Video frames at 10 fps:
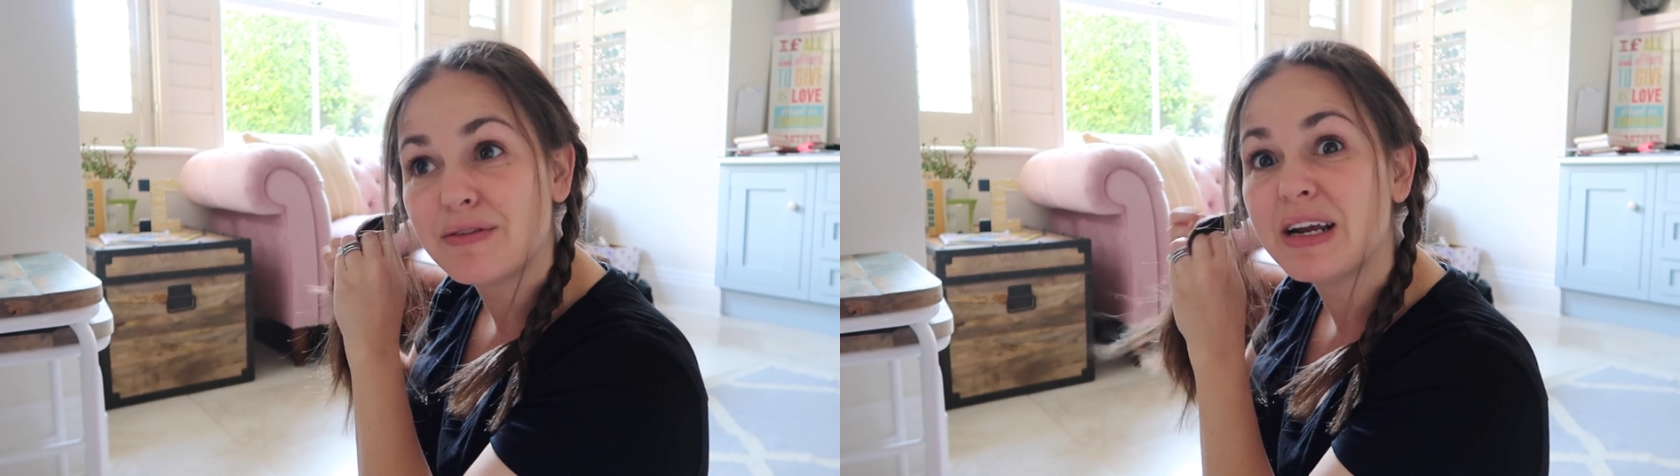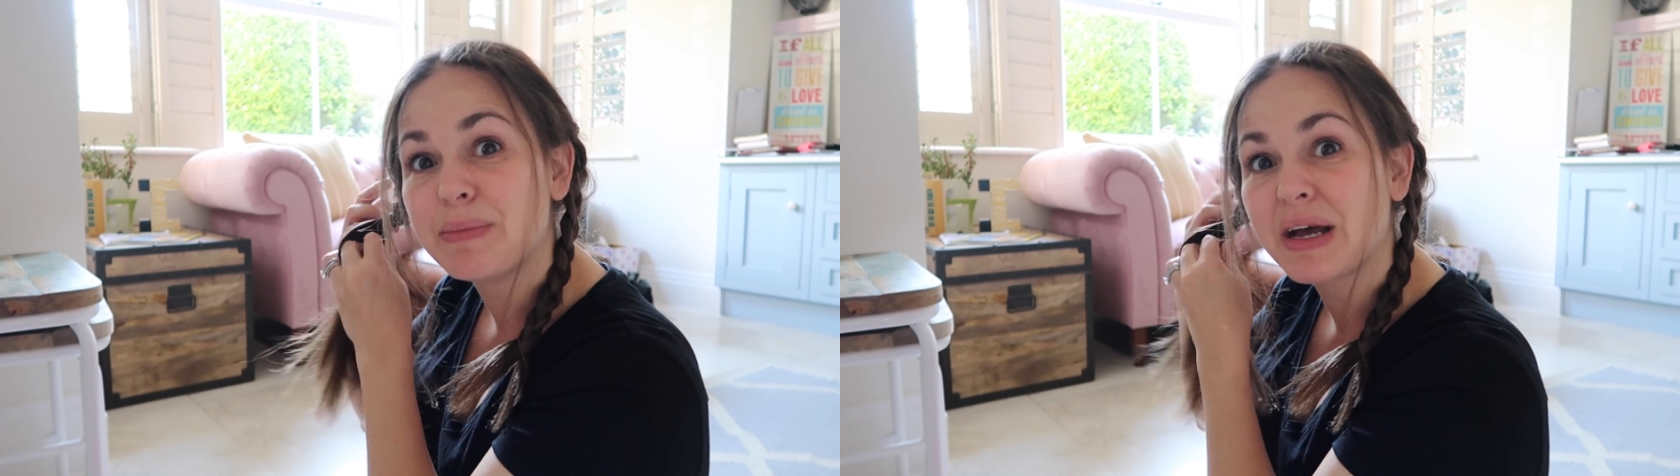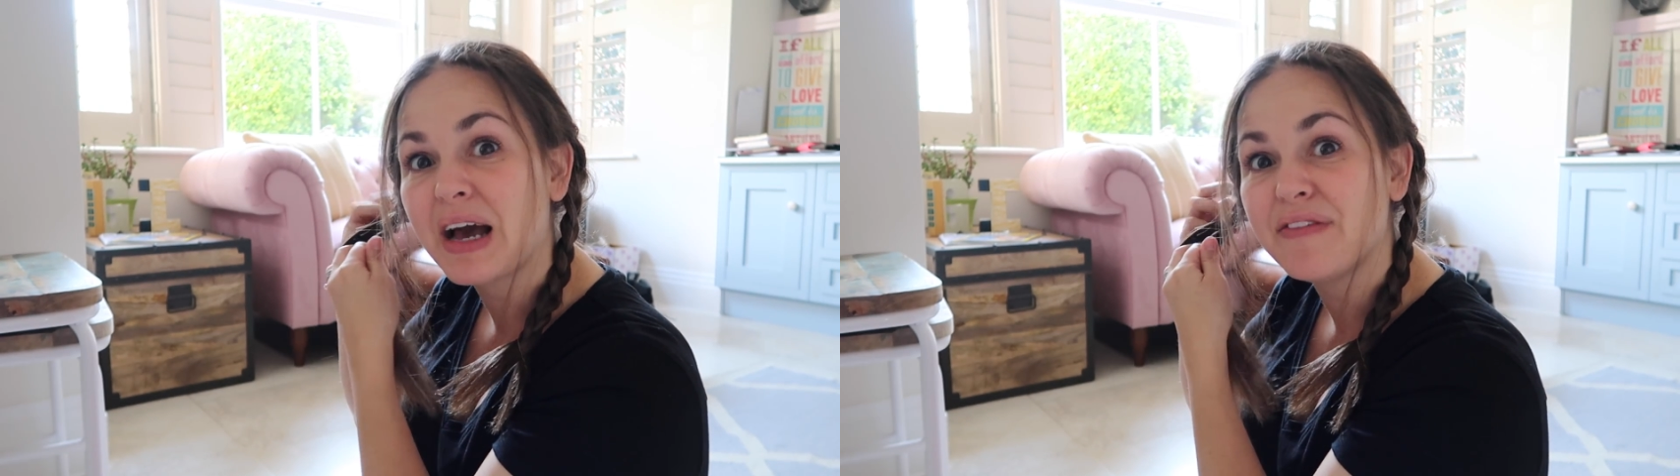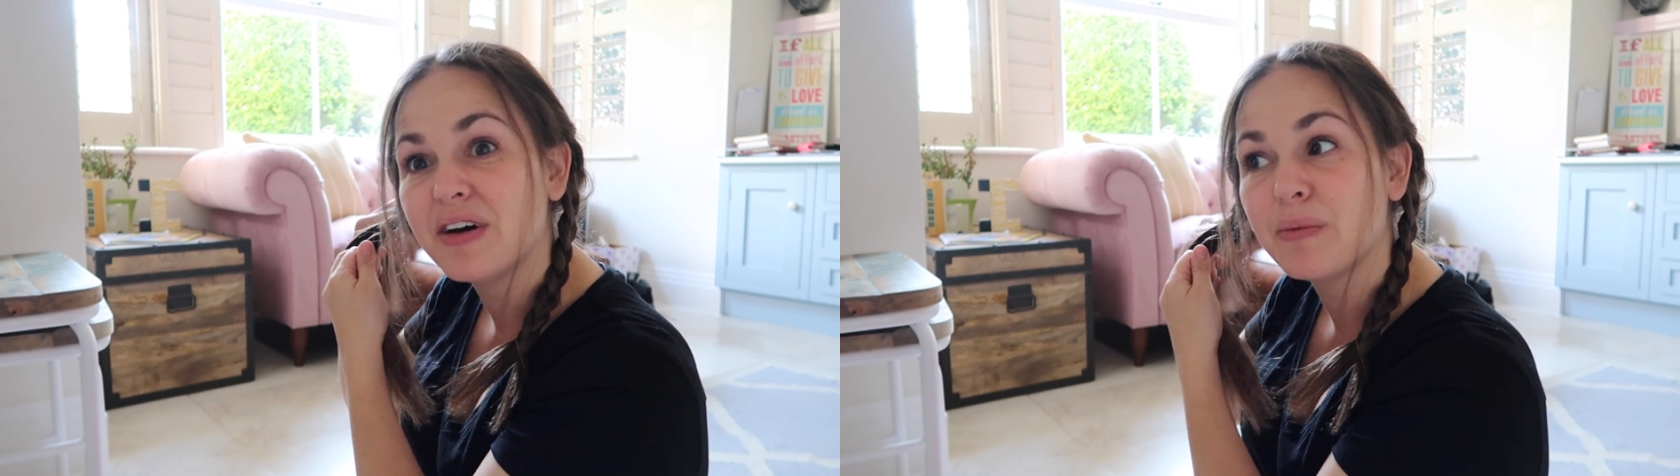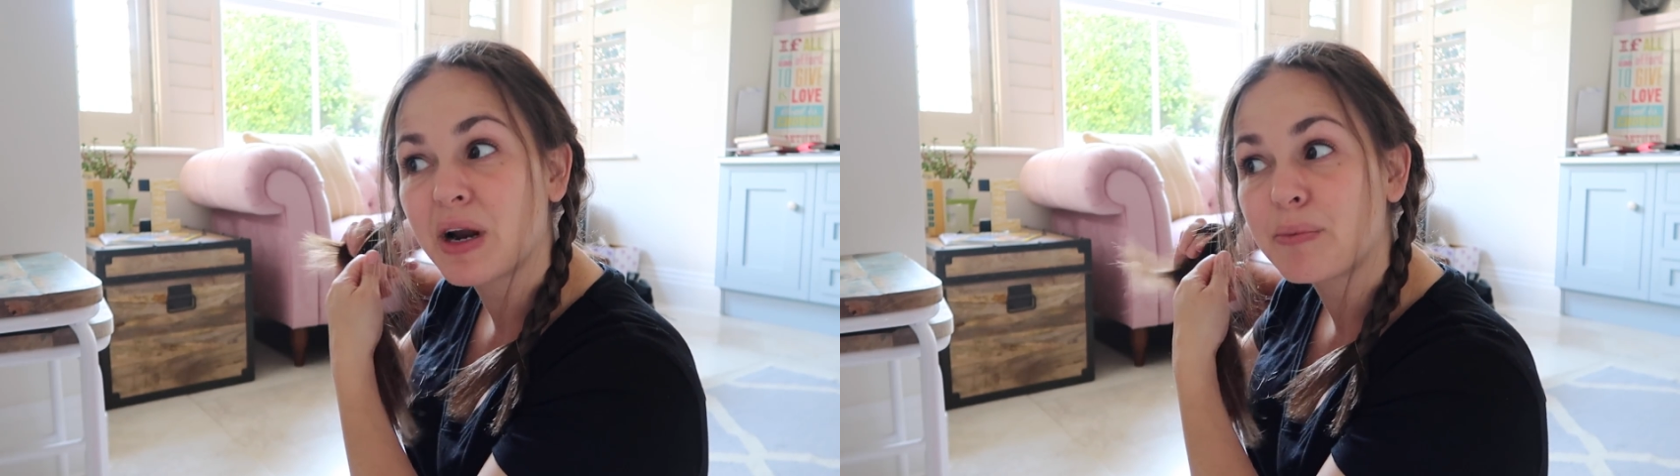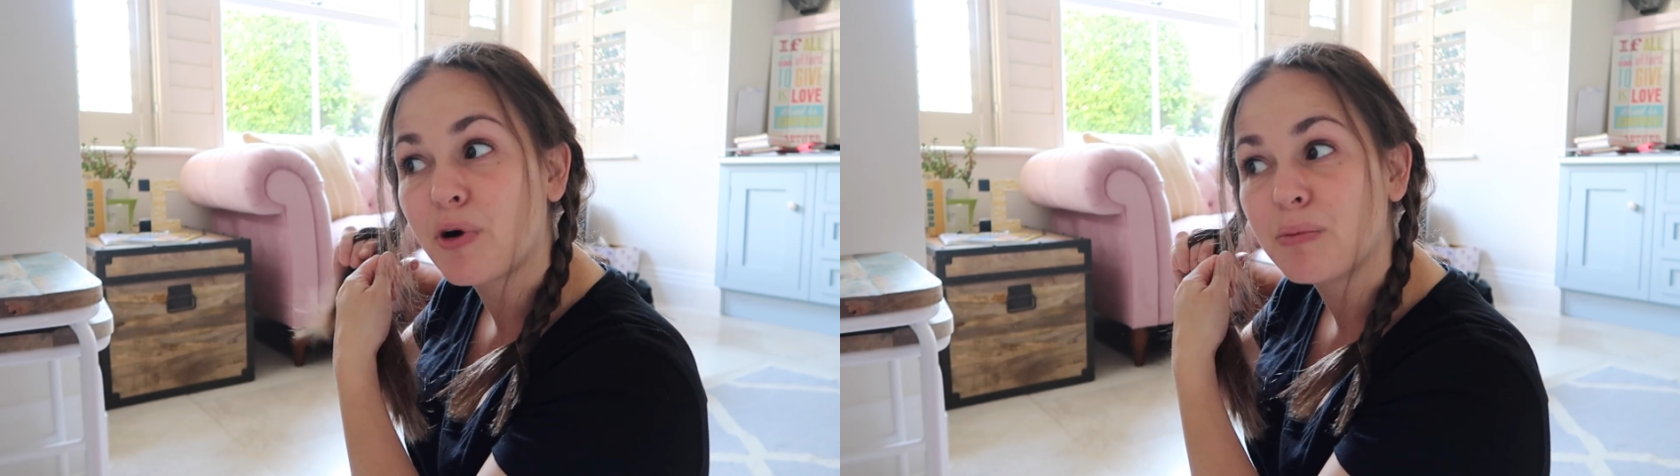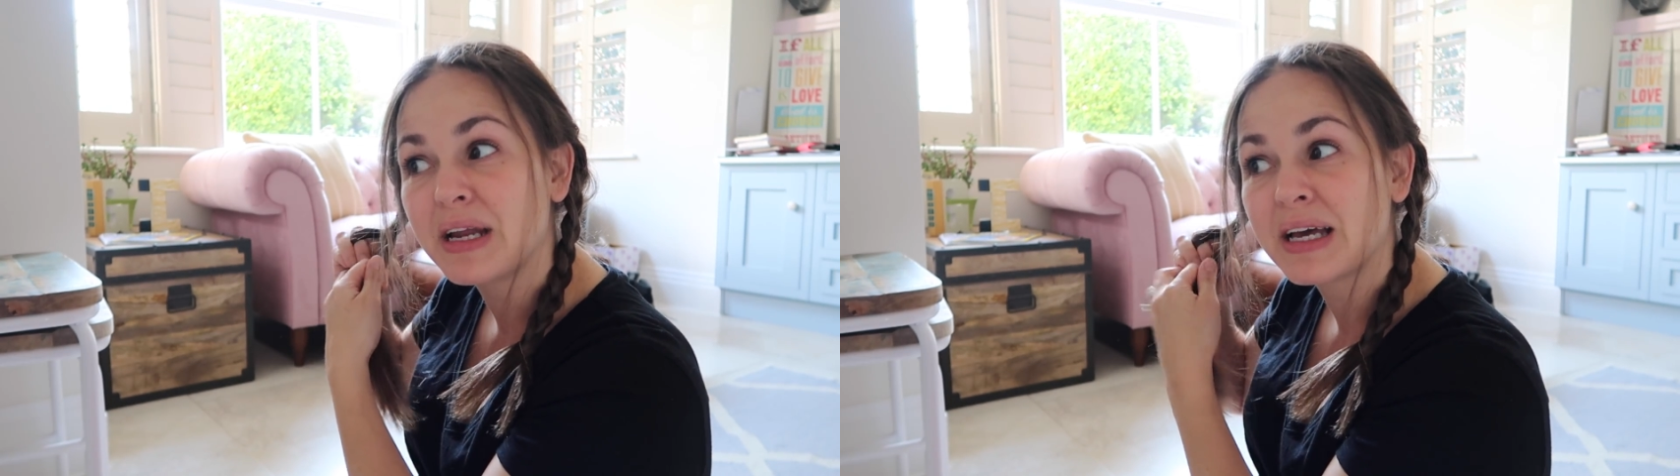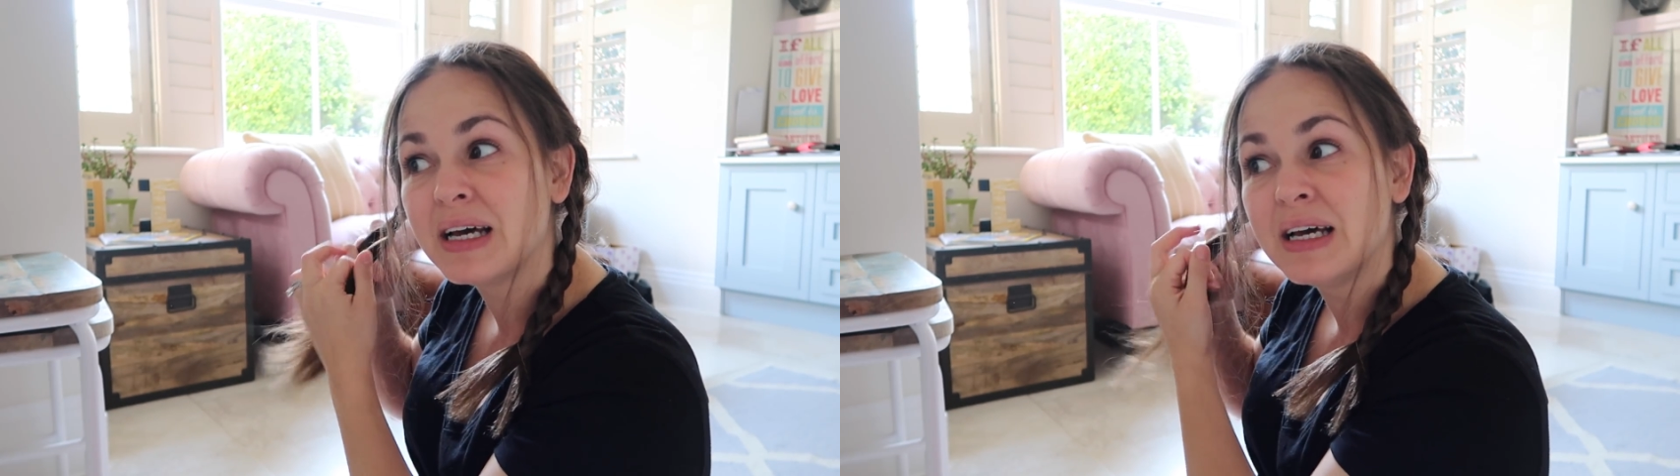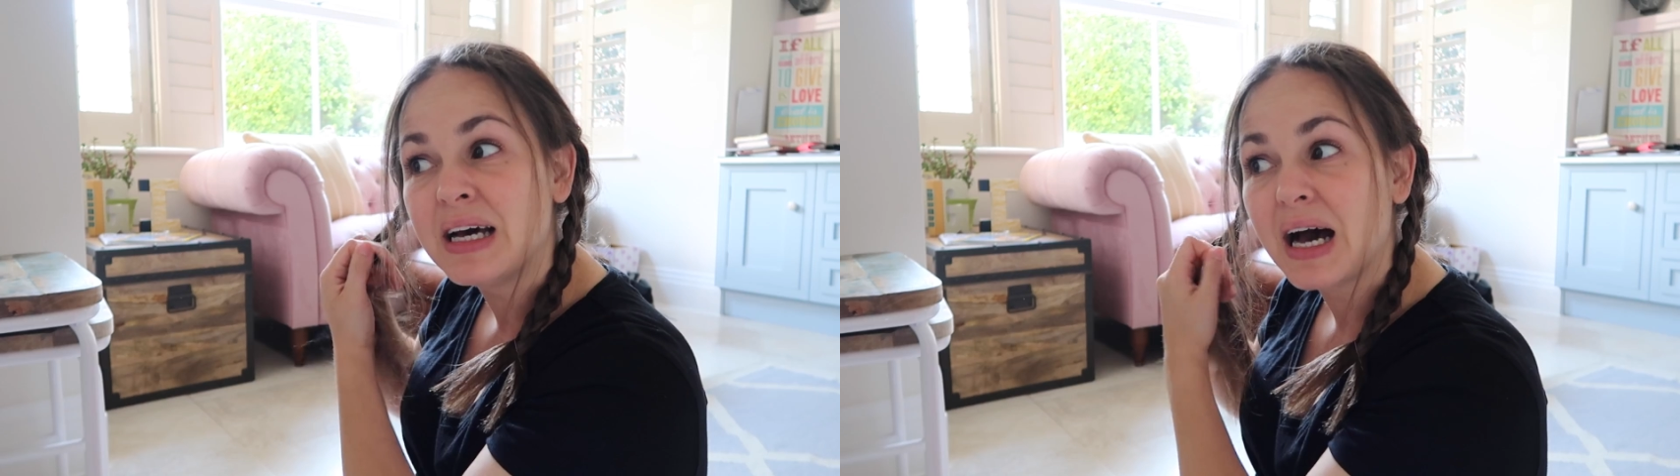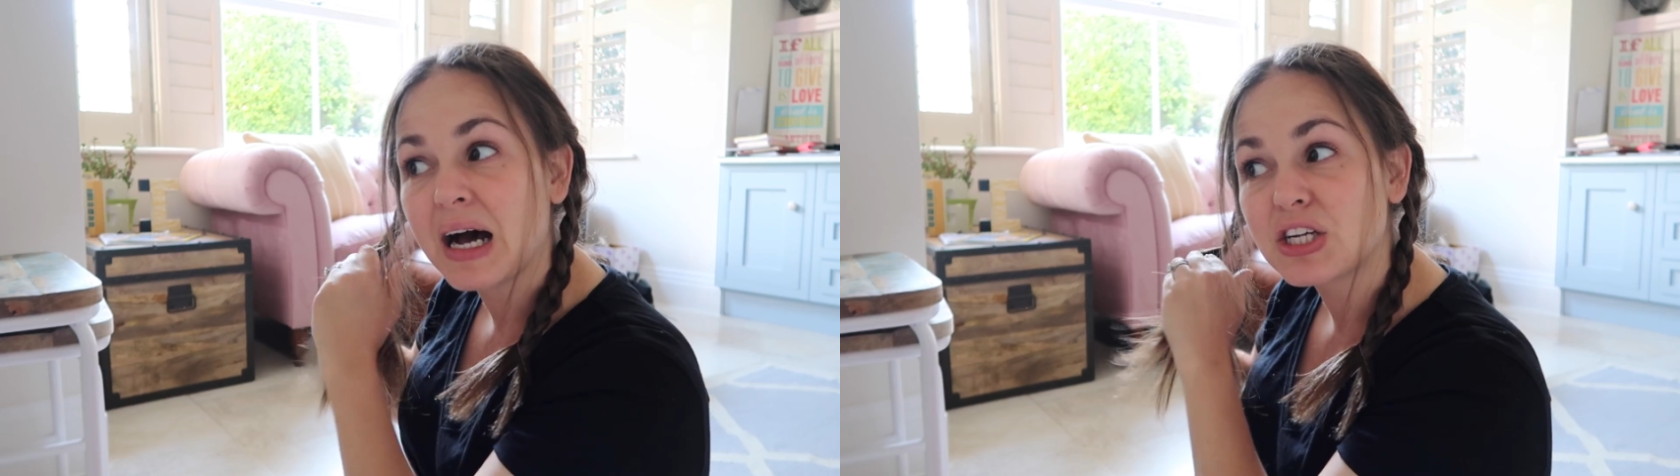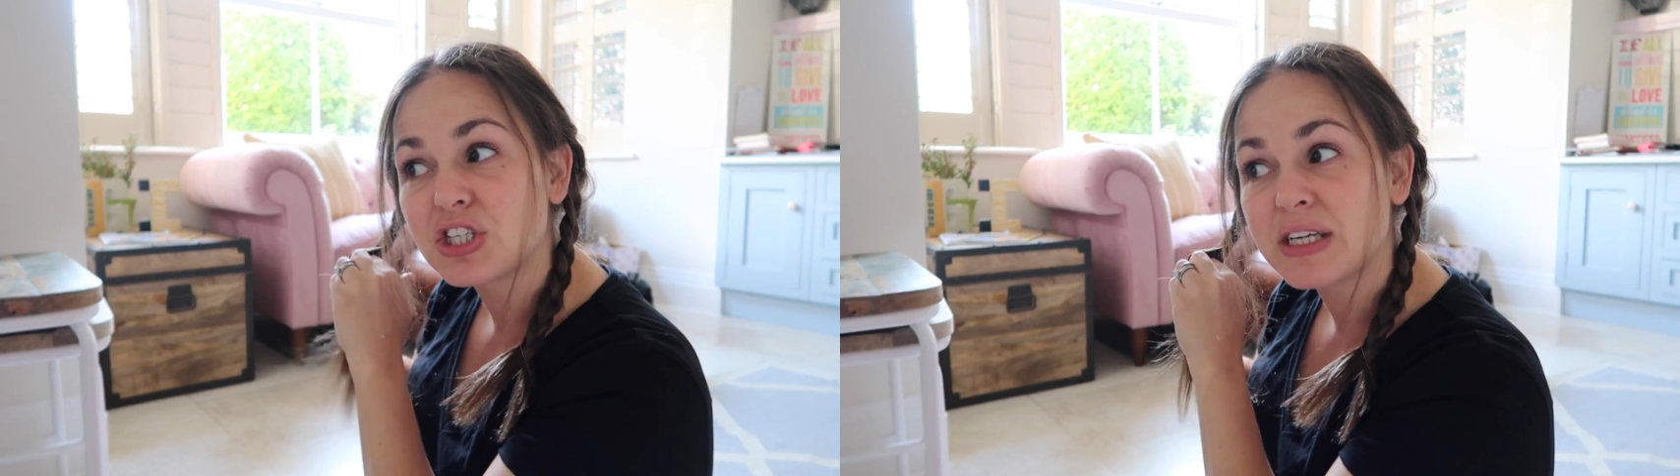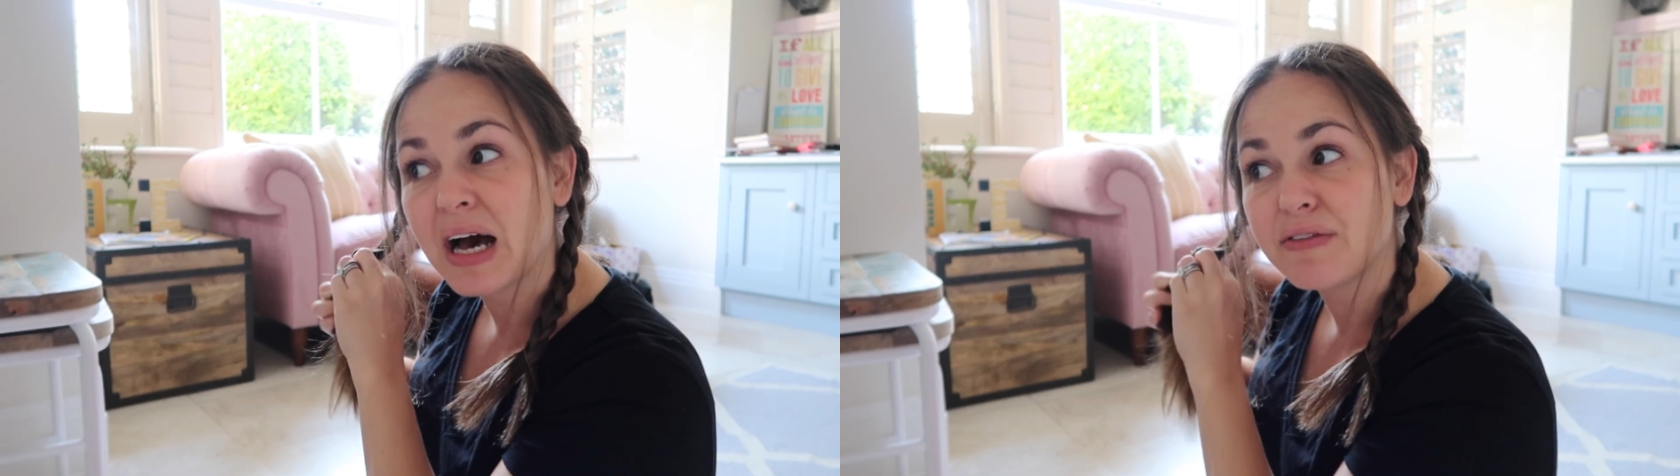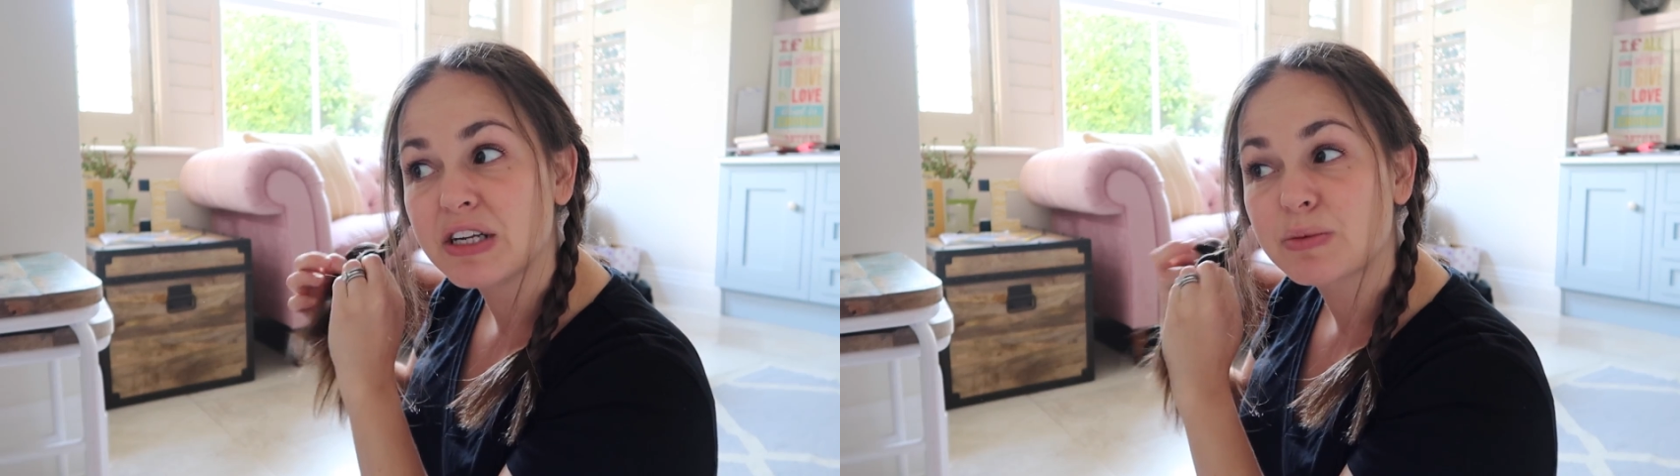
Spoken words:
a really big effort when I probably actually haven't.